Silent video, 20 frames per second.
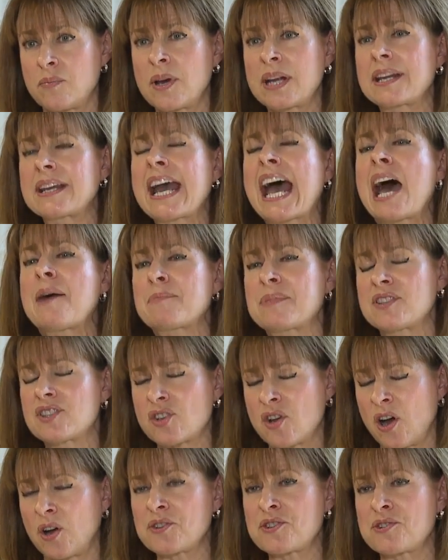what
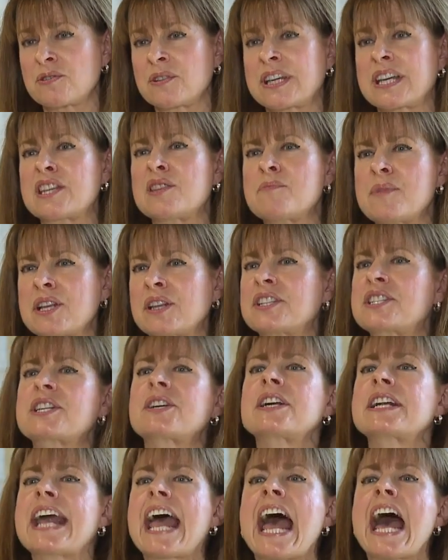happens culturally in the
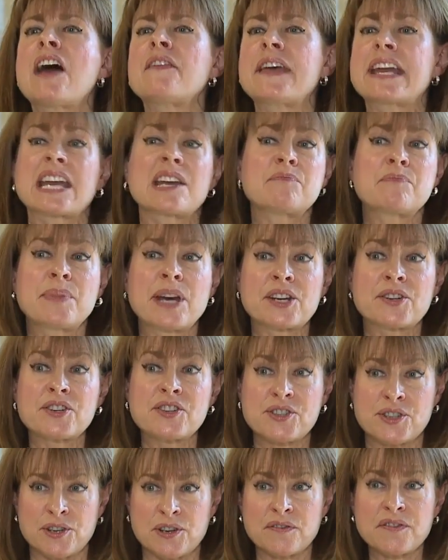military and how they can
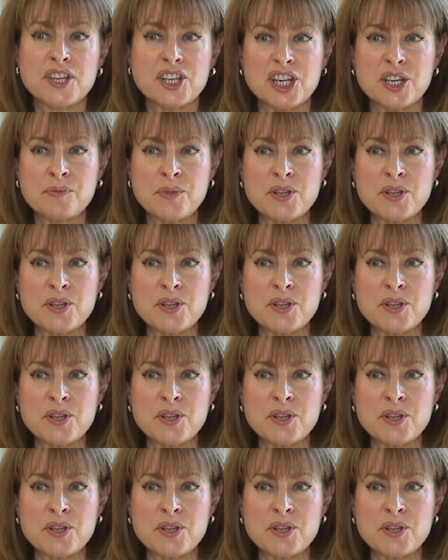better serve the